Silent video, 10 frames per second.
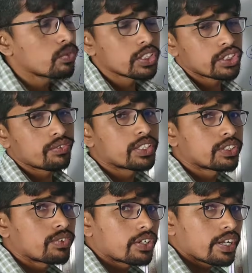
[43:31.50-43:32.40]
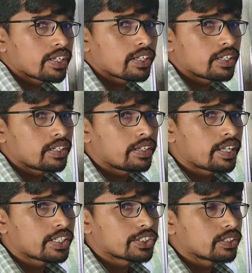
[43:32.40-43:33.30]
towards the westward
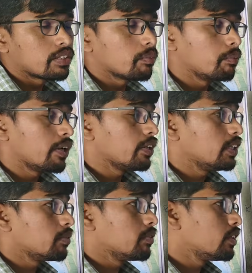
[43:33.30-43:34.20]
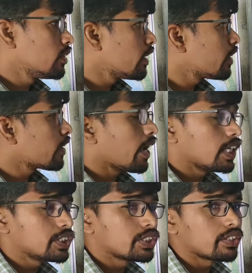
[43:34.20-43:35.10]
direction. In their
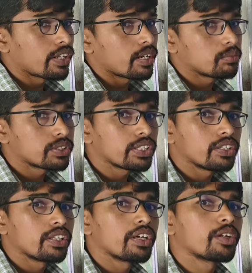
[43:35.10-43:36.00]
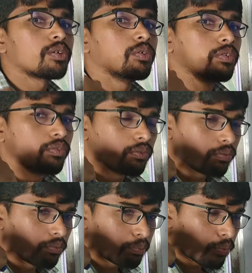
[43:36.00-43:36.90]
ancient times, in their
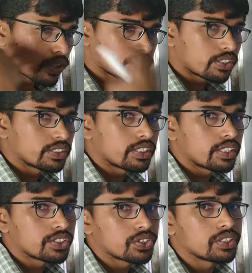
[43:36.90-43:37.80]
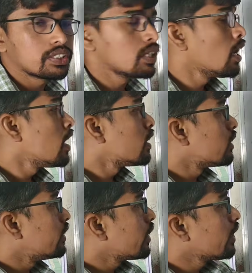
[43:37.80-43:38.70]
faster generations,
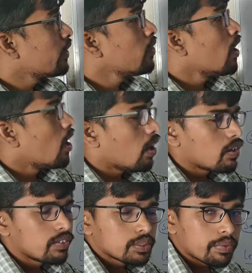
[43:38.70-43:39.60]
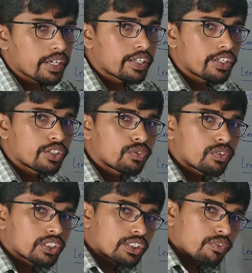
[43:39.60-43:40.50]
they always migrated
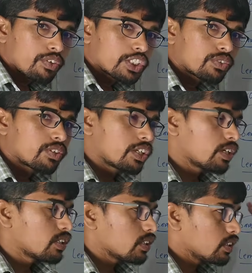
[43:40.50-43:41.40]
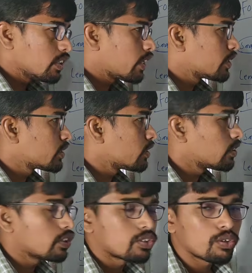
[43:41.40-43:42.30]
towards the westward direction.
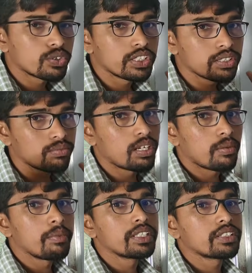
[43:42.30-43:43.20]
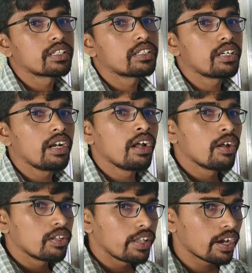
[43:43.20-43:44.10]
The thousands of the lemmings
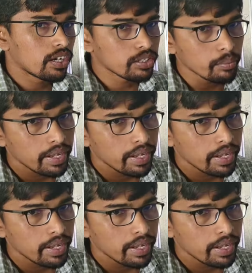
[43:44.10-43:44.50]
they are